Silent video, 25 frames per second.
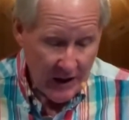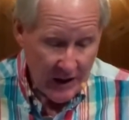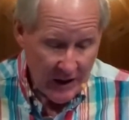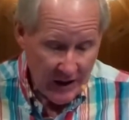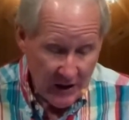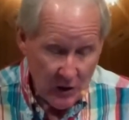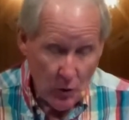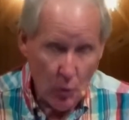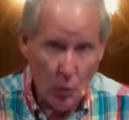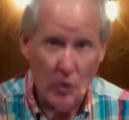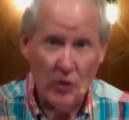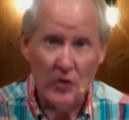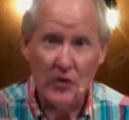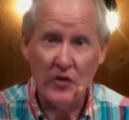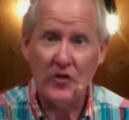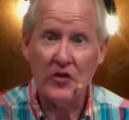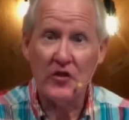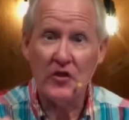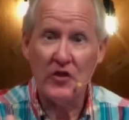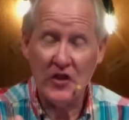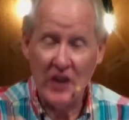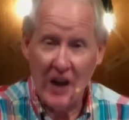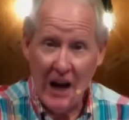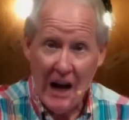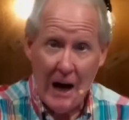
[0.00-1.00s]
it was
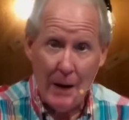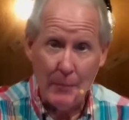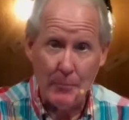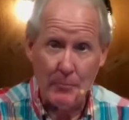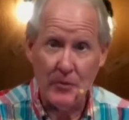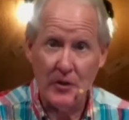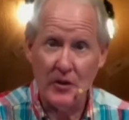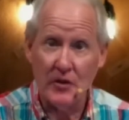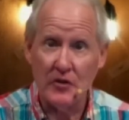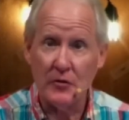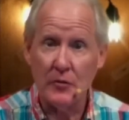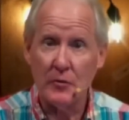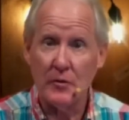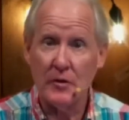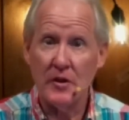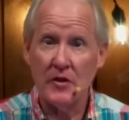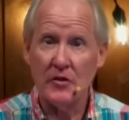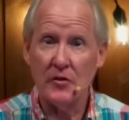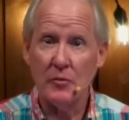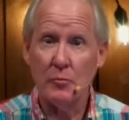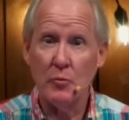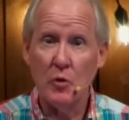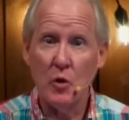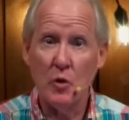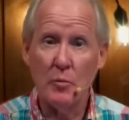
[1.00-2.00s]
stopped,
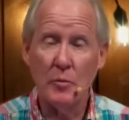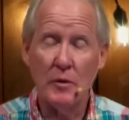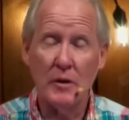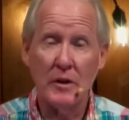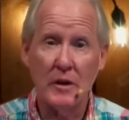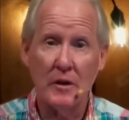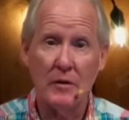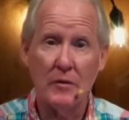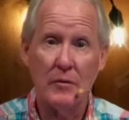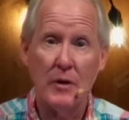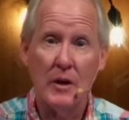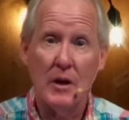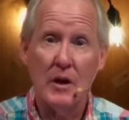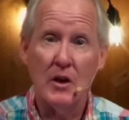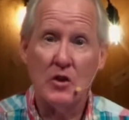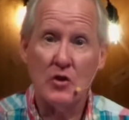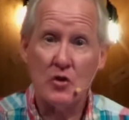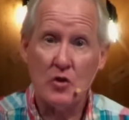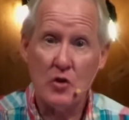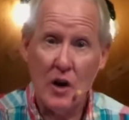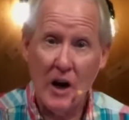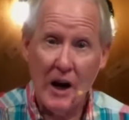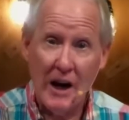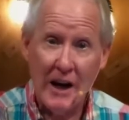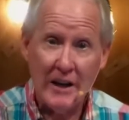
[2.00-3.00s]
this movement of
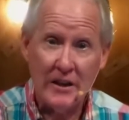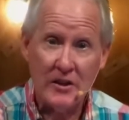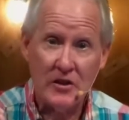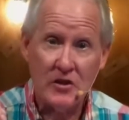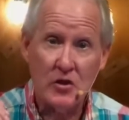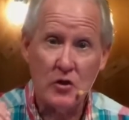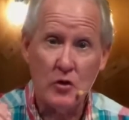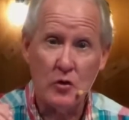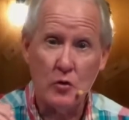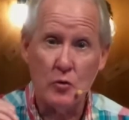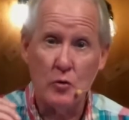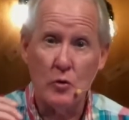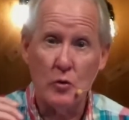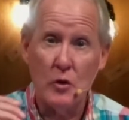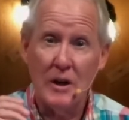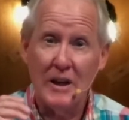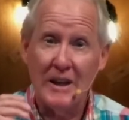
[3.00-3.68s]
trying to